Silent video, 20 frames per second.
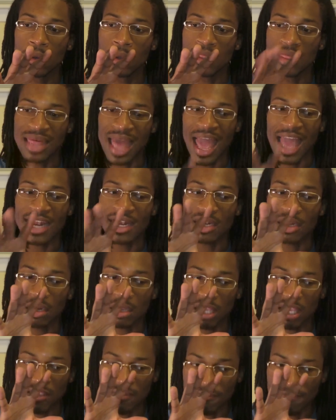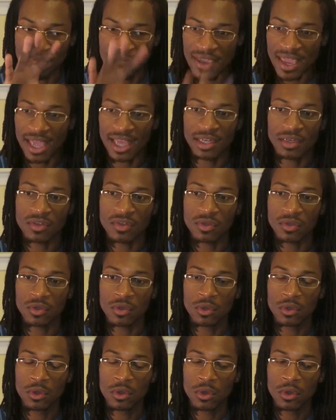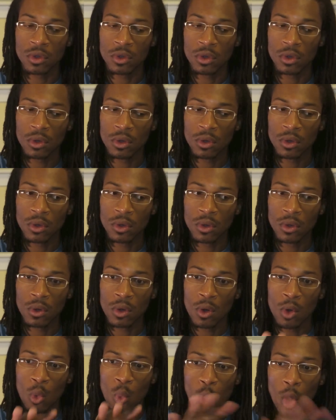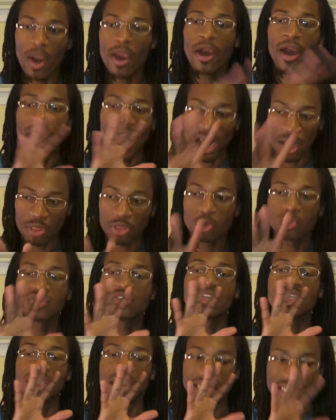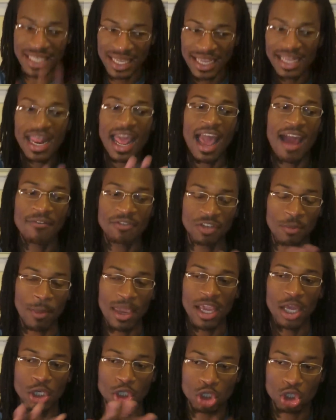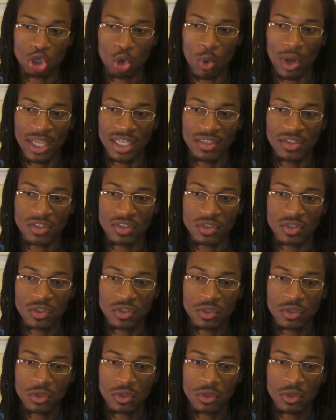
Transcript: event where Athelstan did have to make a choice.